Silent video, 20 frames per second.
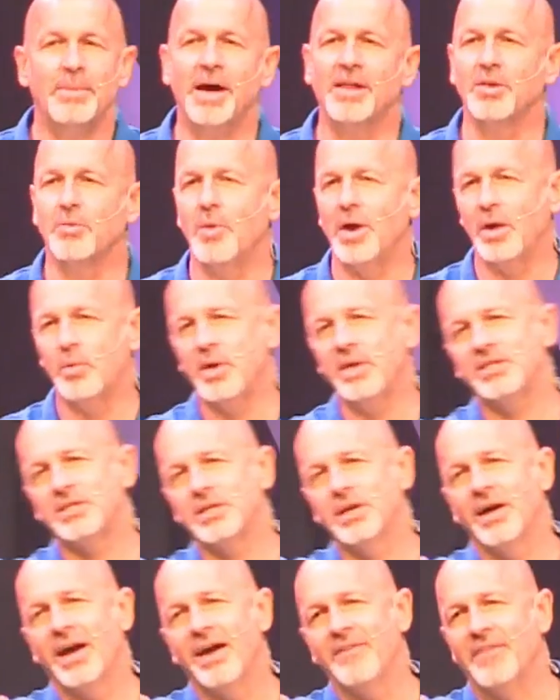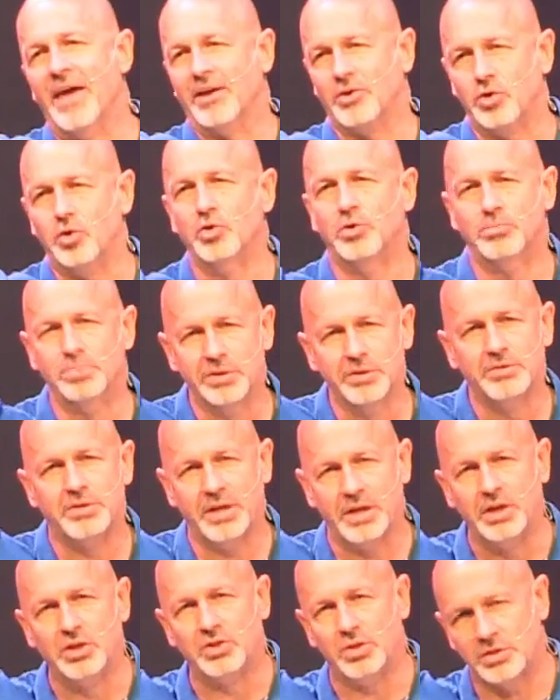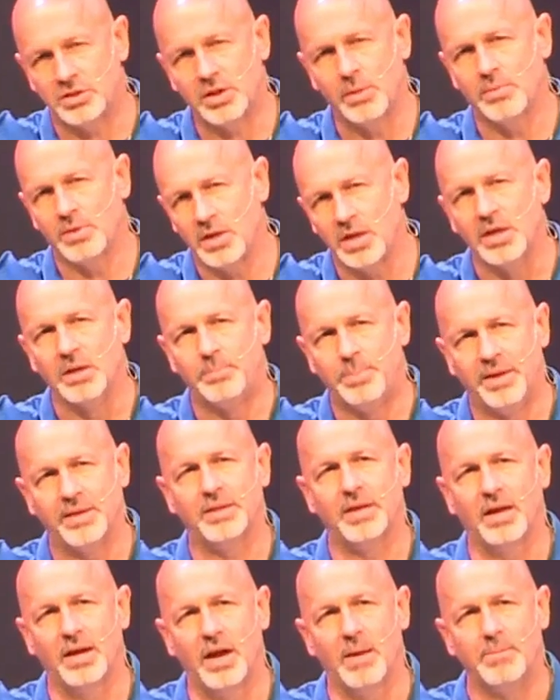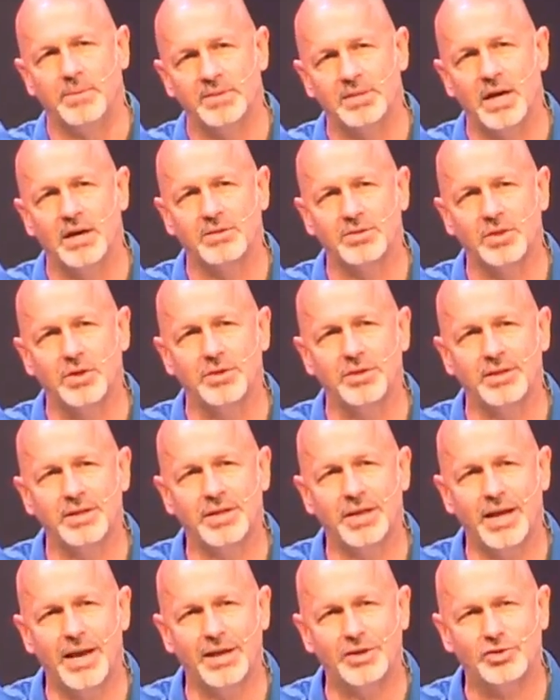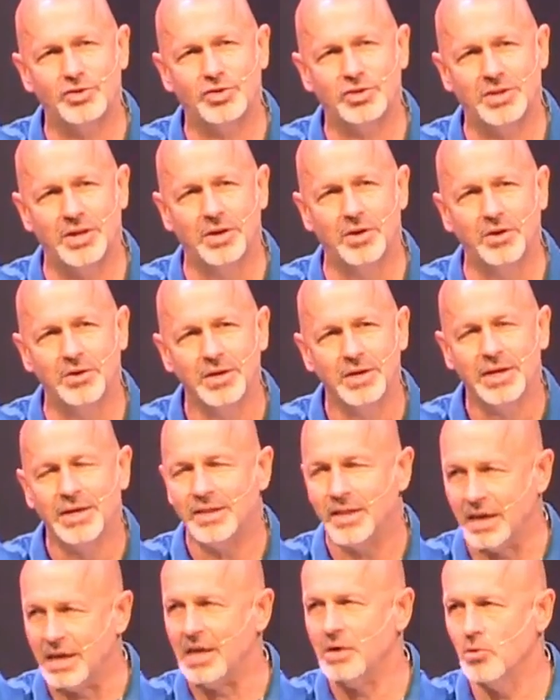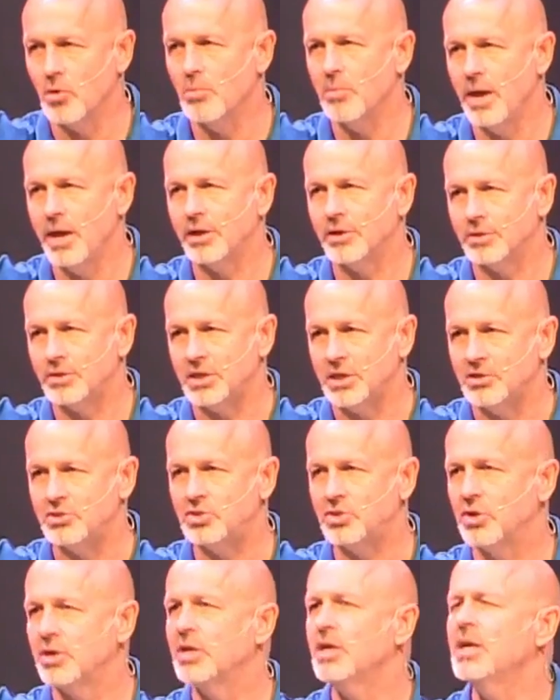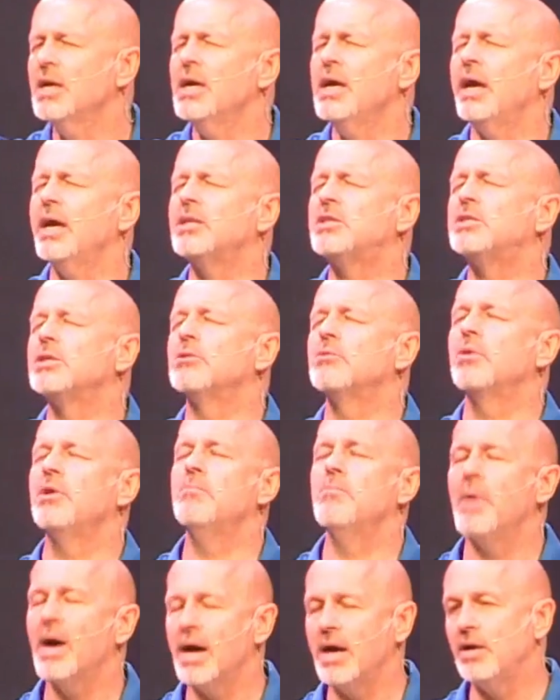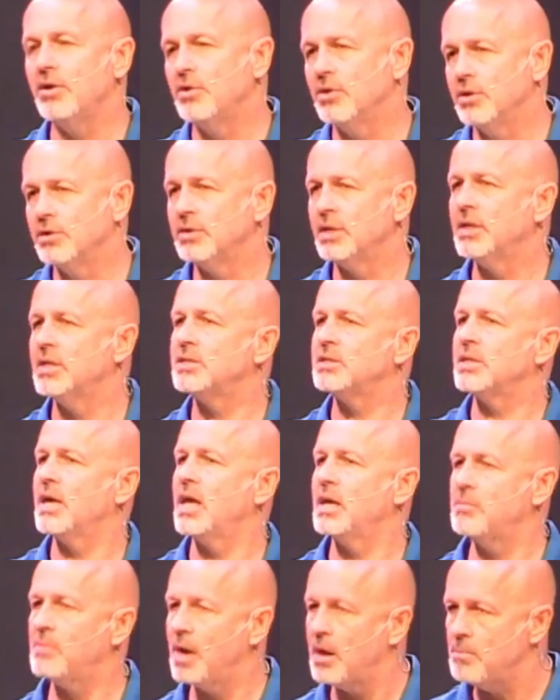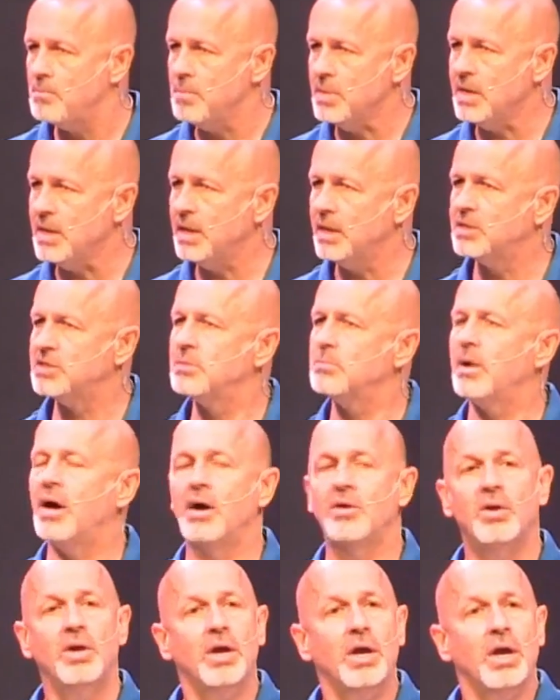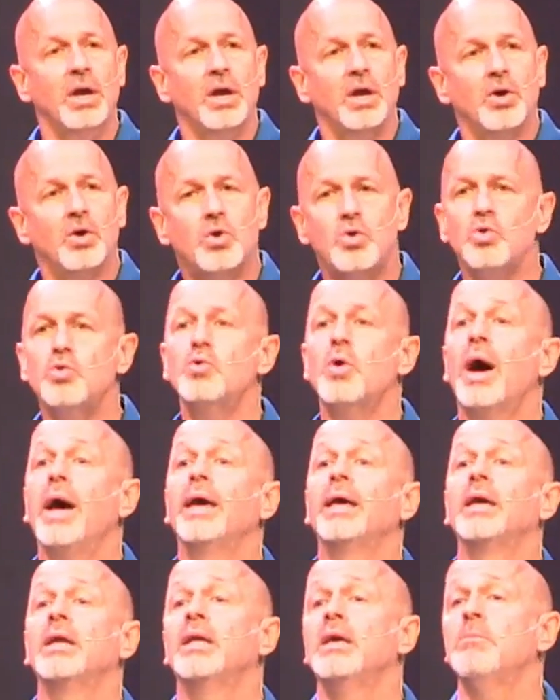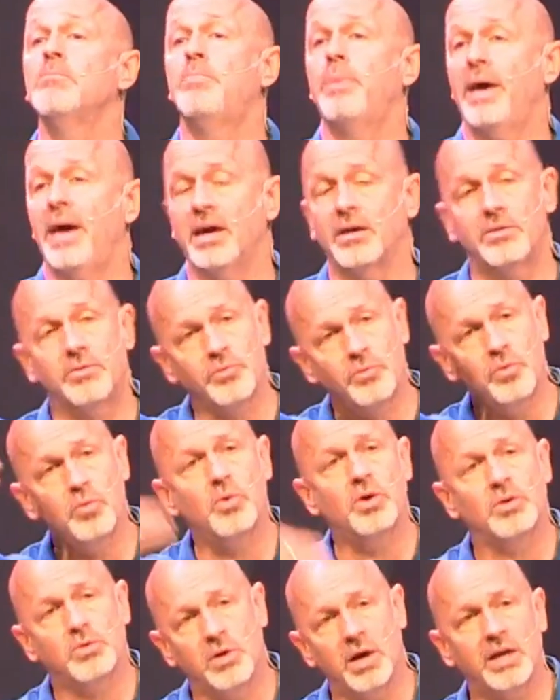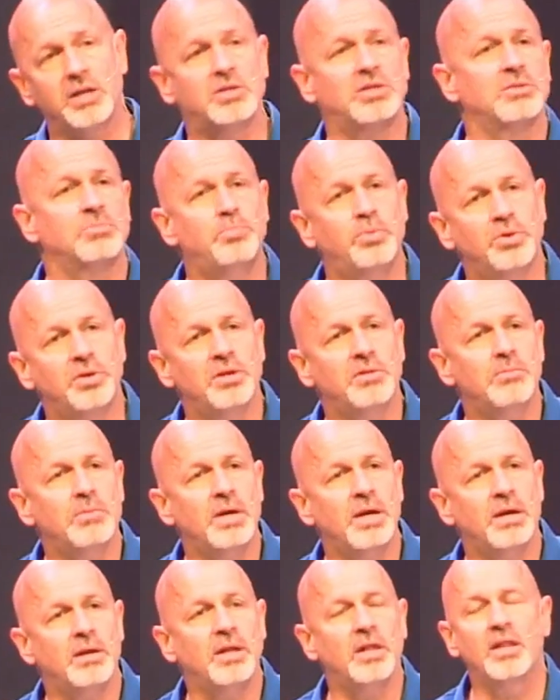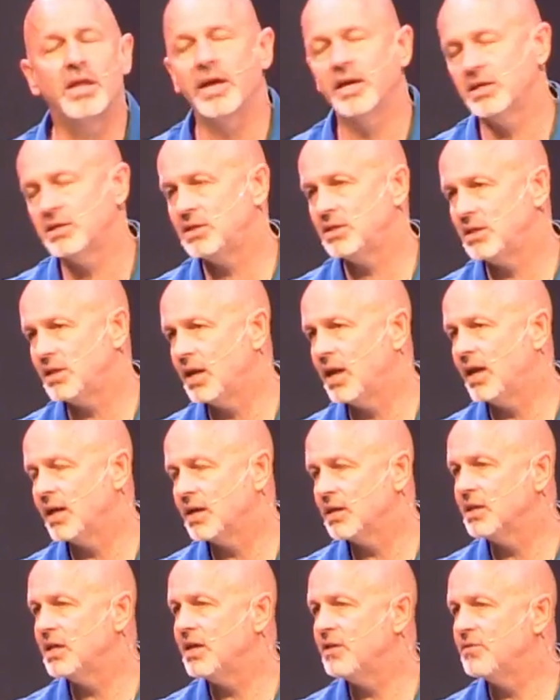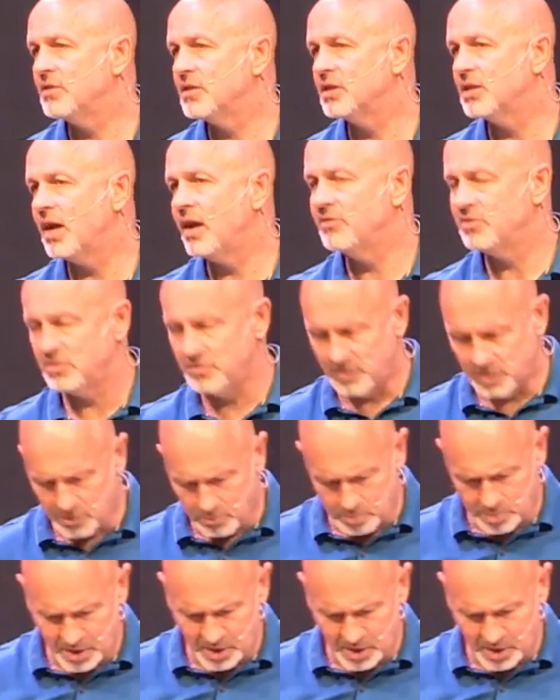By the way, we still have that cool blue t-shirt. Somebody need to pick that up. It's out there in the Connection Center. The Hero Maker t-shirt. It's a reminder that it's not about me. It's about who I can impact through what Christ has put in me and the legacy that I can leave in the lives of other